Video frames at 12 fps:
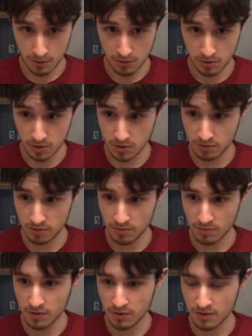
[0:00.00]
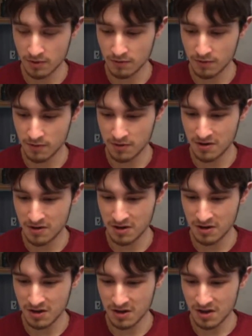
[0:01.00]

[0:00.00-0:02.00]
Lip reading: And she's from a very